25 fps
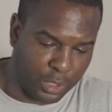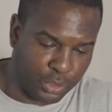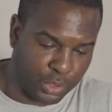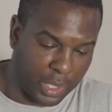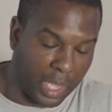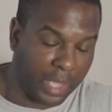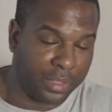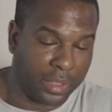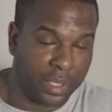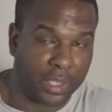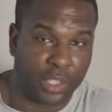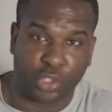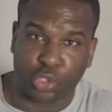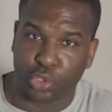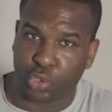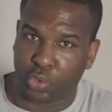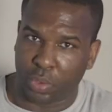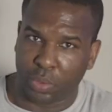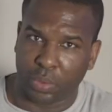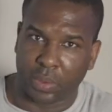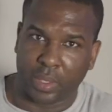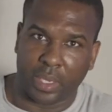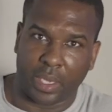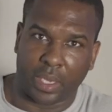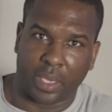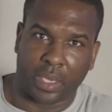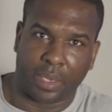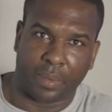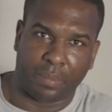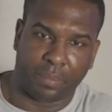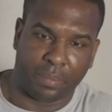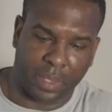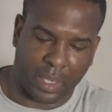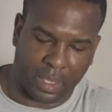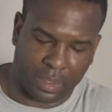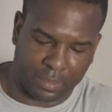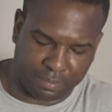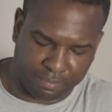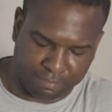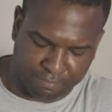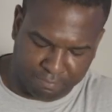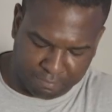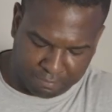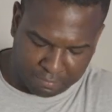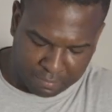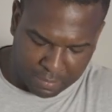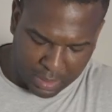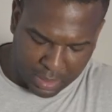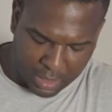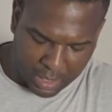I think it's truly
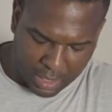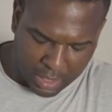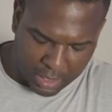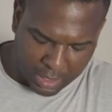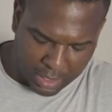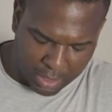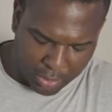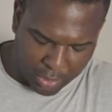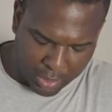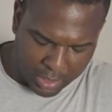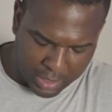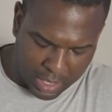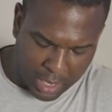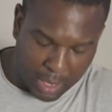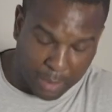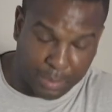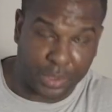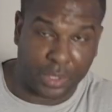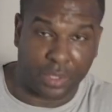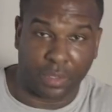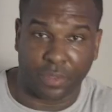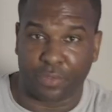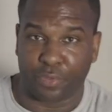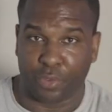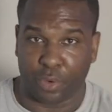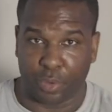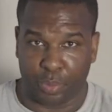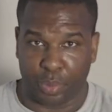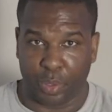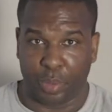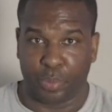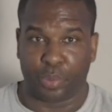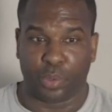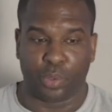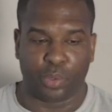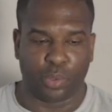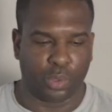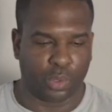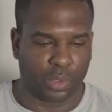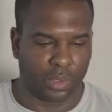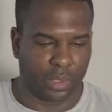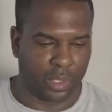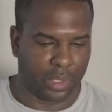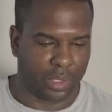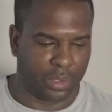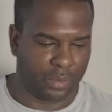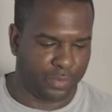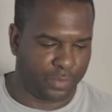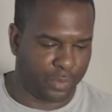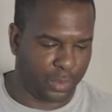a great option for people who are
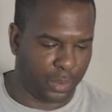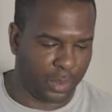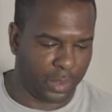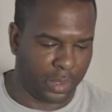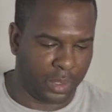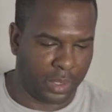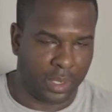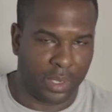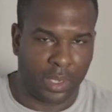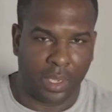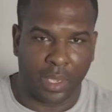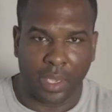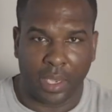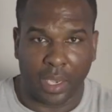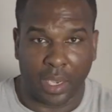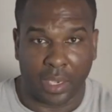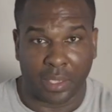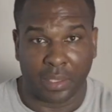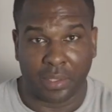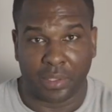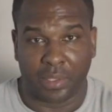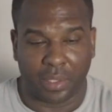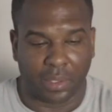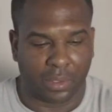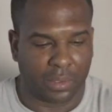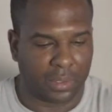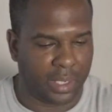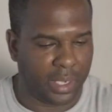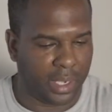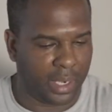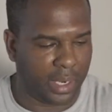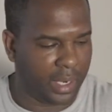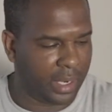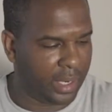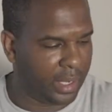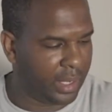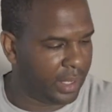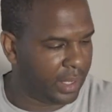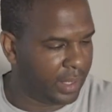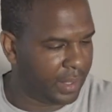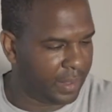looking for a concealed carry.